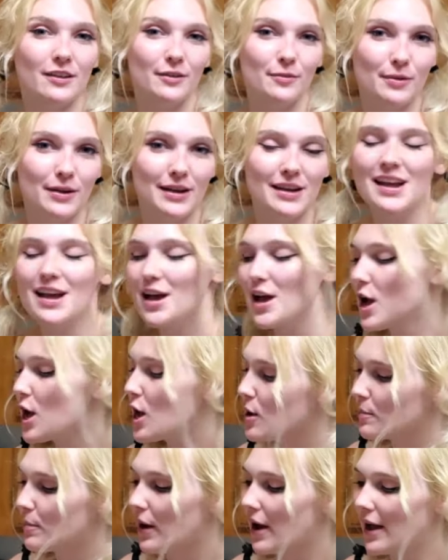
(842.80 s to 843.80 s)
anyone.
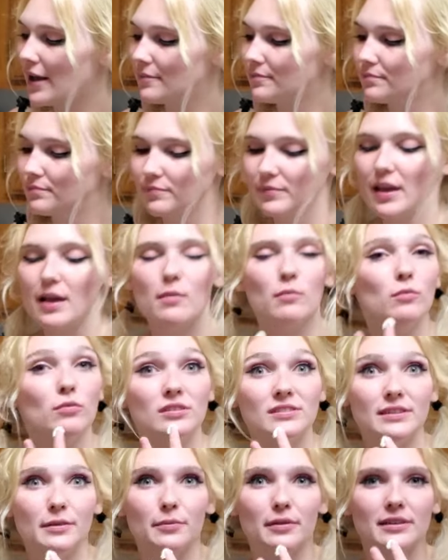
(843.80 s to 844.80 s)
But yeah,
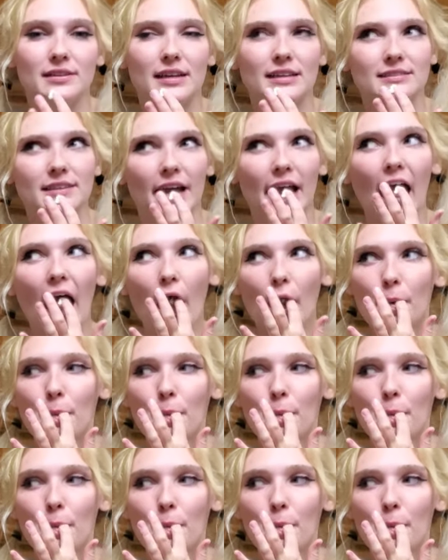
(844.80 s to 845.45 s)
we'll see what it tastes like.